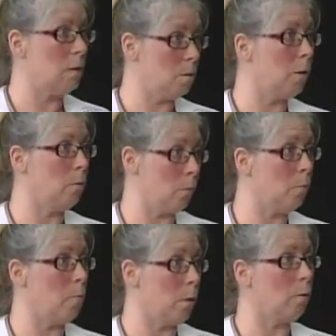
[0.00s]
about
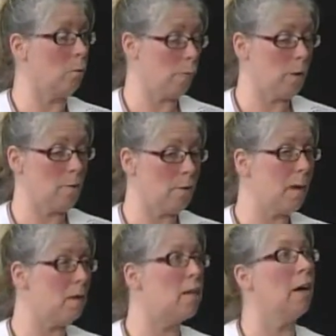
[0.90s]
right around
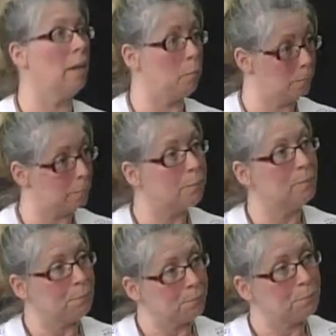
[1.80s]
that time.
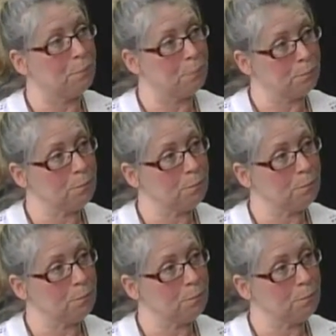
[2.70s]
Mm-hmm.